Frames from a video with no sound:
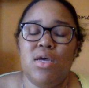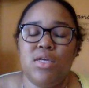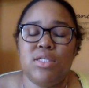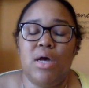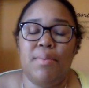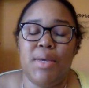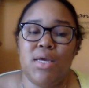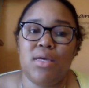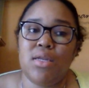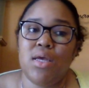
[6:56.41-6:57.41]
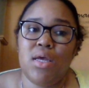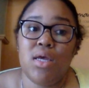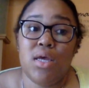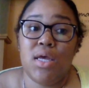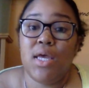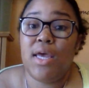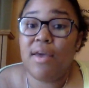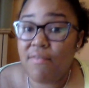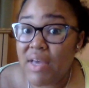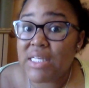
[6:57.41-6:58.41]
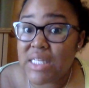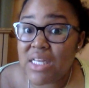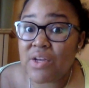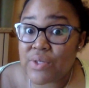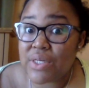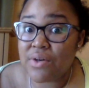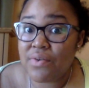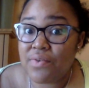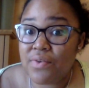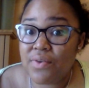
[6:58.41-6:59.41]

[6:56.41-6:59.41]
So I mean, invest in yourself.